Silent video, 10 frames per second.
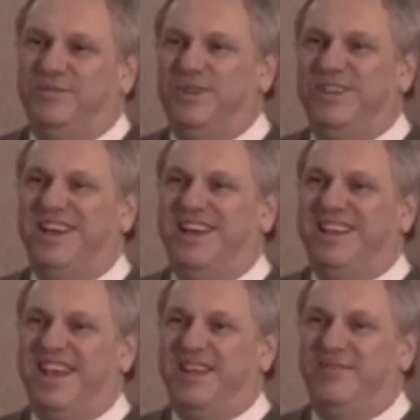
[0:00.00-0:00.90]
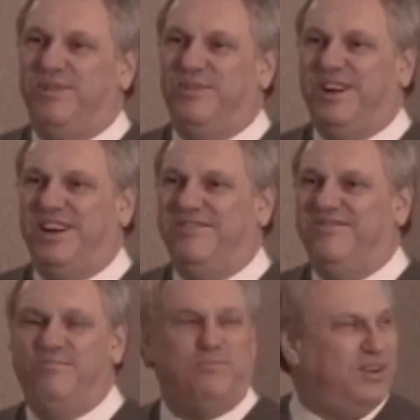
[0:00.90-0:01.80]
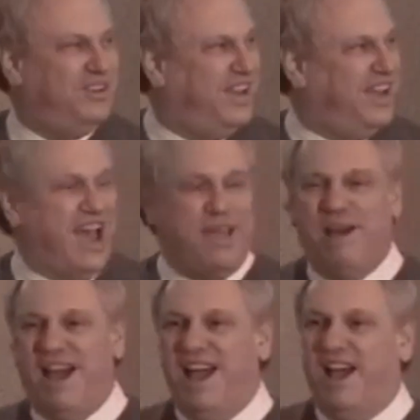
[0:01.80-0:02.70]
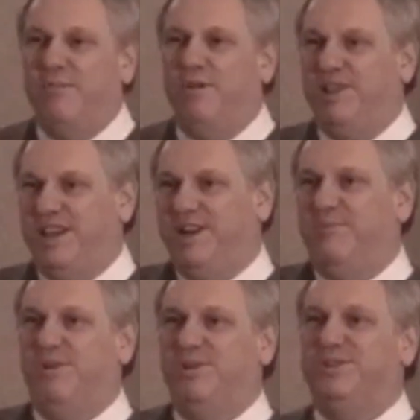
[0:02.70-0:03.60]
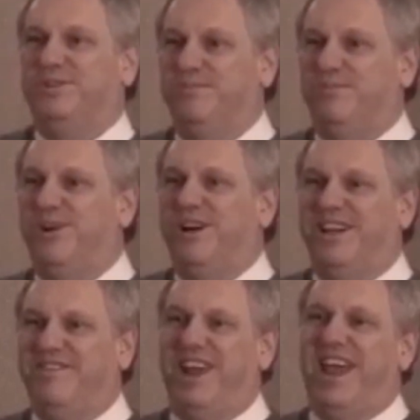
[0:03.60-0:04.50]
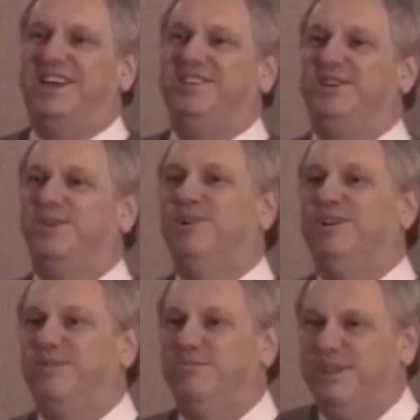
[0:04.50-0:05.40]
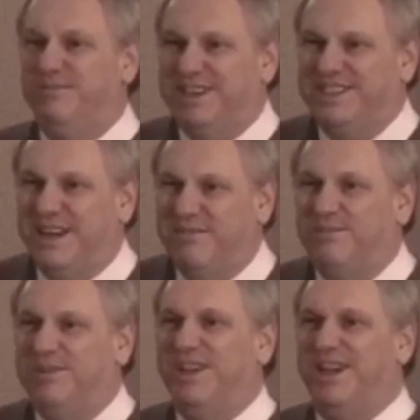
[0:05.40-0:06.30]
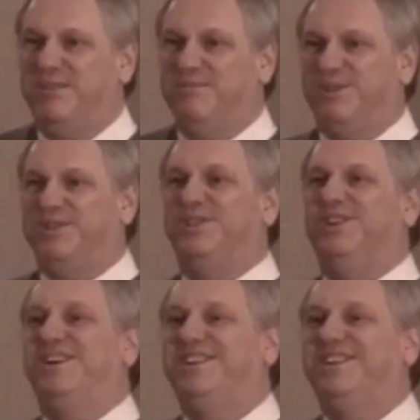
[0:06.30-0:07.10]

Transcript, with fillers: When the, like if you were gonna put the, I'm gonna play a commercial in the morning, I'm gonna ask you when would be the best time to put that commercial on.